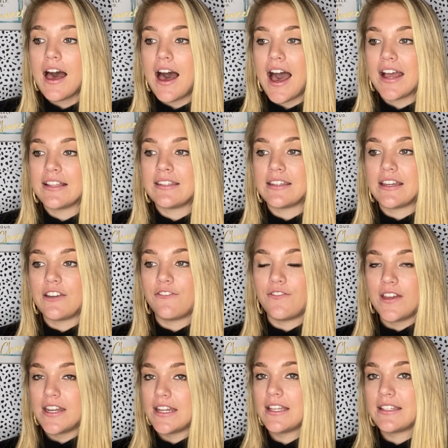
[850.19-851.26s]
I did
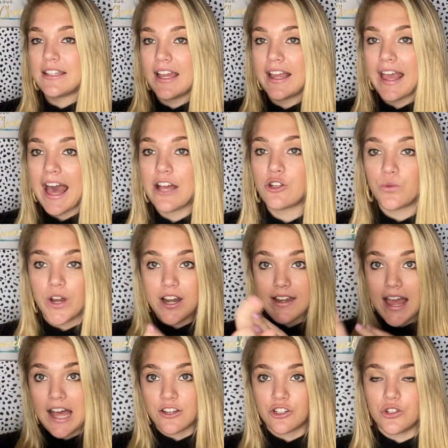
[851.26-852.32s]
fitness and casual wear at
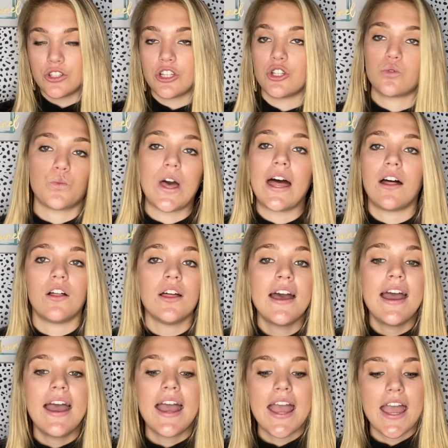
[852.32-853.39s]
nationals as well,
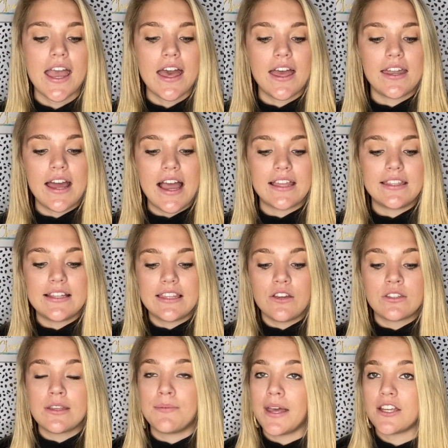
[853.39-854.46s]
and I think that
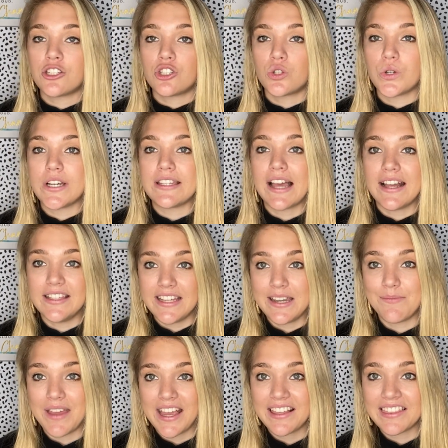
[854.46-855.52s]
was the best choice I
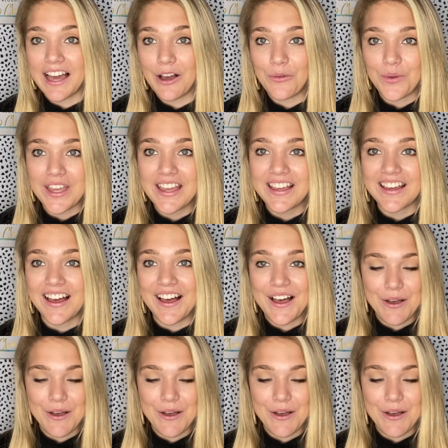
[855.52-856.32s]
did make that week,